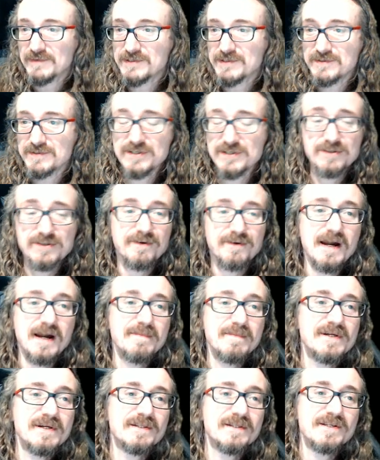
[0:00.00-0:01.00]
So he's
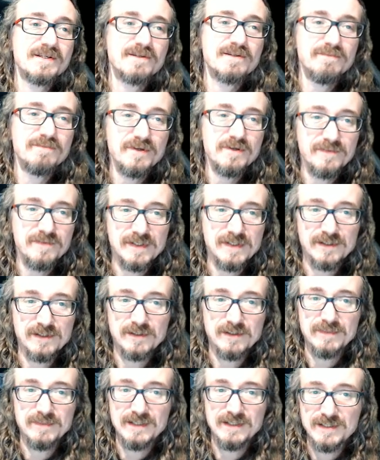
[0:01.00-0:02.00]
describing this movie a little
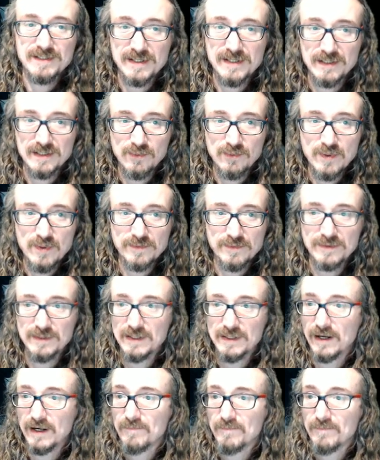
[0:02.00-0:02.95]
bit, and he's got a quote there.